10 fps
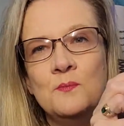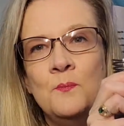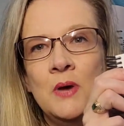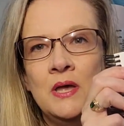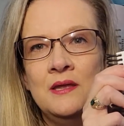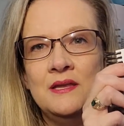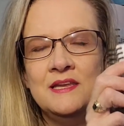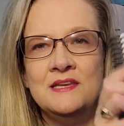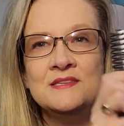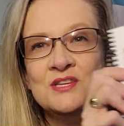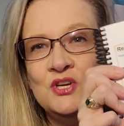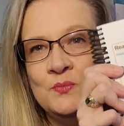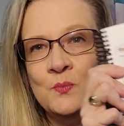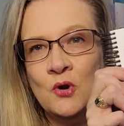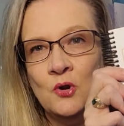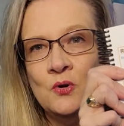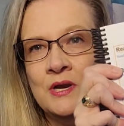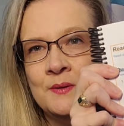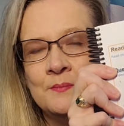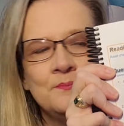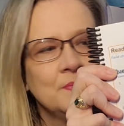but it is a good program.